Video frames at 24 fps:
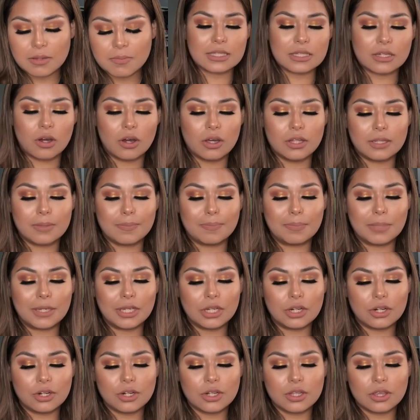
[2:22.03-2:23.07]
It's called the
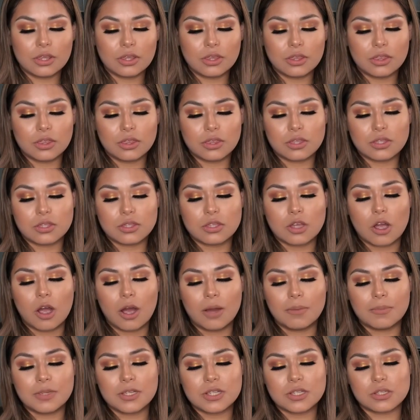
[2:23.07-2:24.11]
Peter
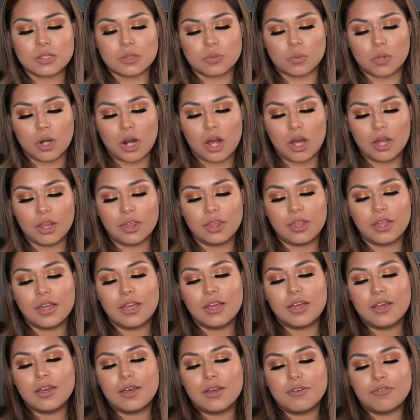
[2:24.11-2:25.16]
Thomas Roth
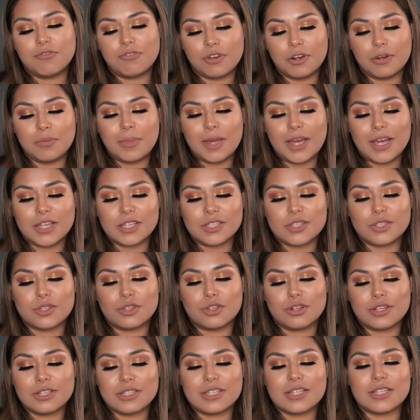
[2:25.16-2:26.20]
Firm X
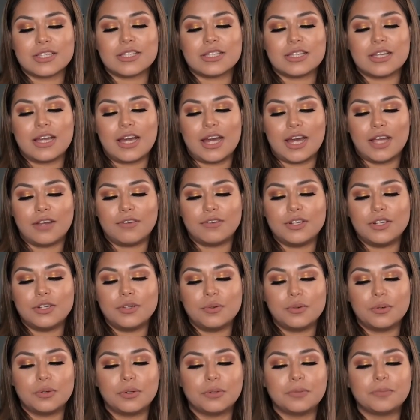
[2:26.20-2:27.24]
360 Eye
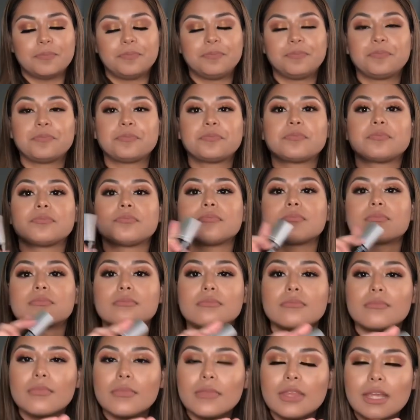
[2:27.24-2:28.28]
Renewal.
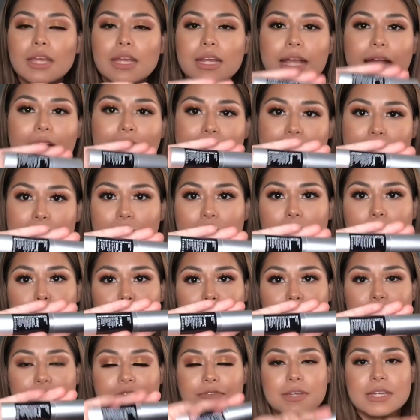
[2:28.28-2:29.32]
And it has a lot of
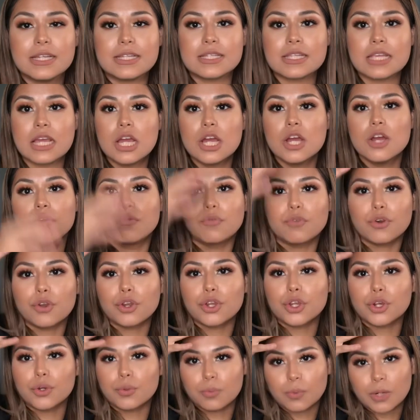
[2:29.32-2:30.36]
benefits for
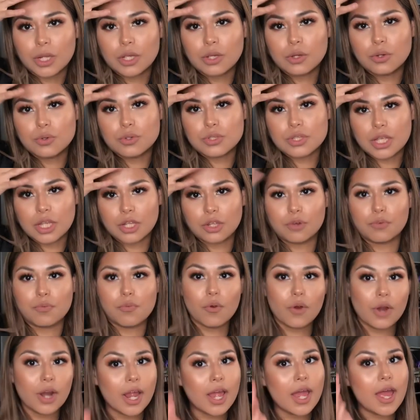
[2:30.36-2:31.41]
your wrinkles at your
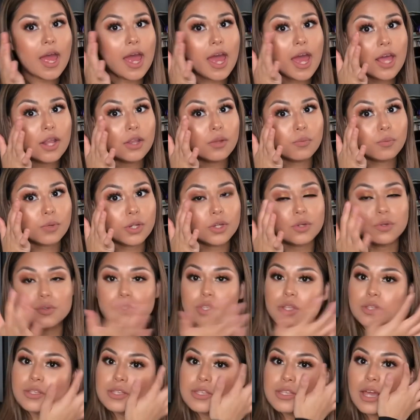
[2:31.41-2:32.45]
forehead, the wrinkles
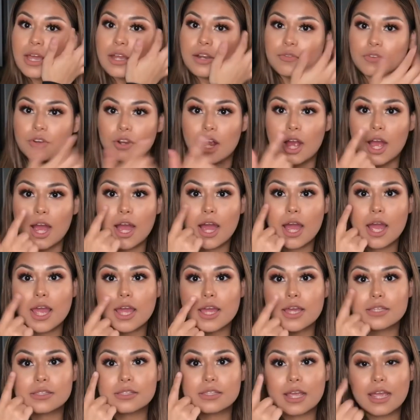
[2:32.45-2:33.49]
on the side of your
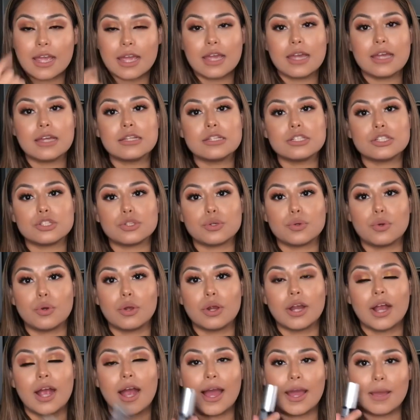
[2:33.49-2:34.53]
eyes, and
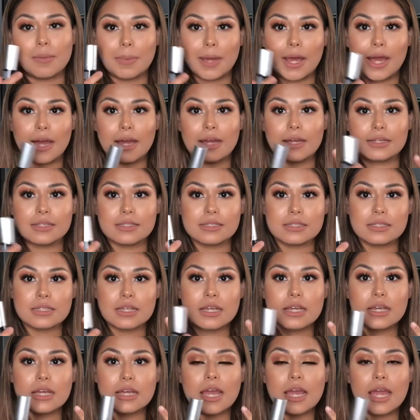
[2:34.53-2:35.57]
your eye bags.
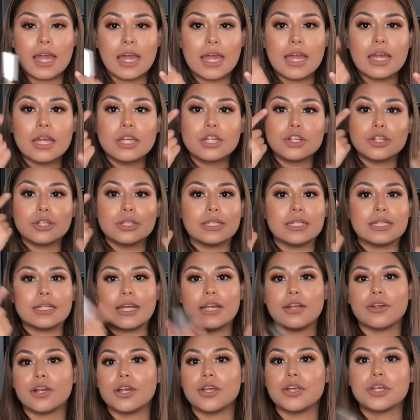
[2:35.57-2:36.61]
And your lid
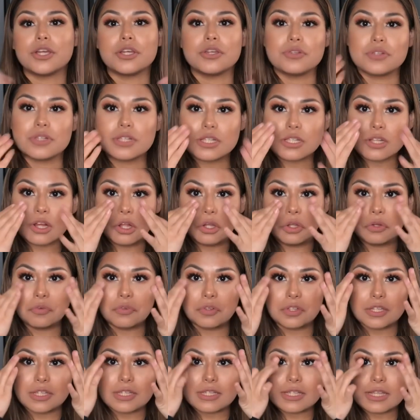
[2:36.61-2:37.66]
area. You can use this all
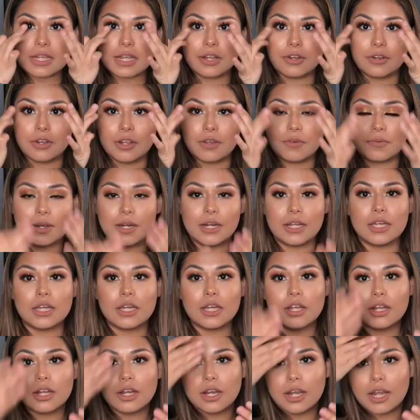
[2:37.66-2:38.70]
over this area right
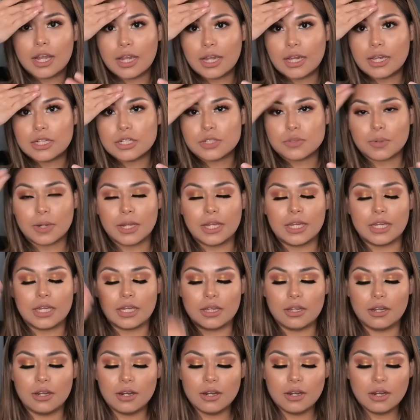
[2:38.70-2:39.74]
here and right
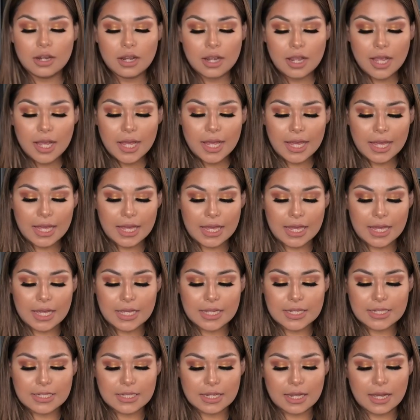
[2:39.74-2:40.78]
here.
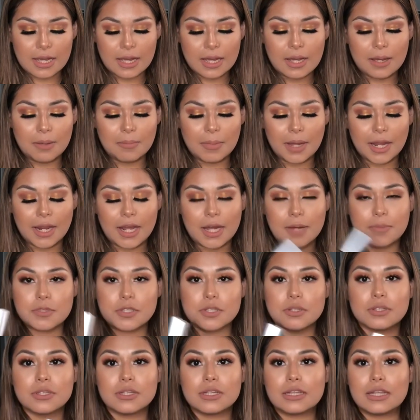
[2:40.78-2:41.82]
And I
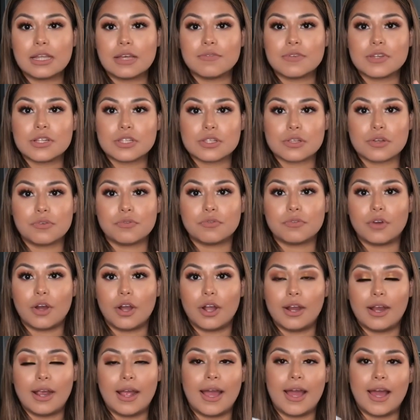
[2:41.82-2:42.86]
absolutely love it so
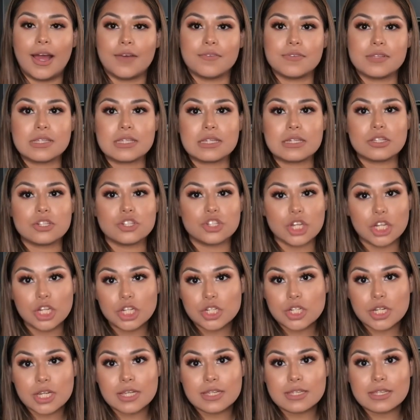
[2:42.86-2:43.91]
far. I have seen
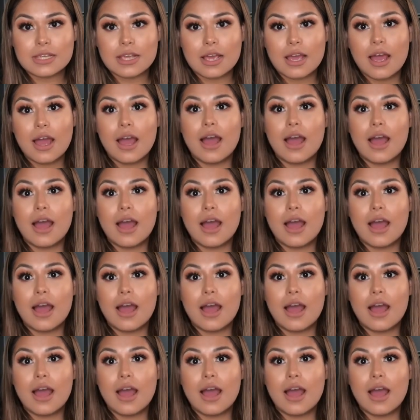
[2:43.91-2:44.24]
changes.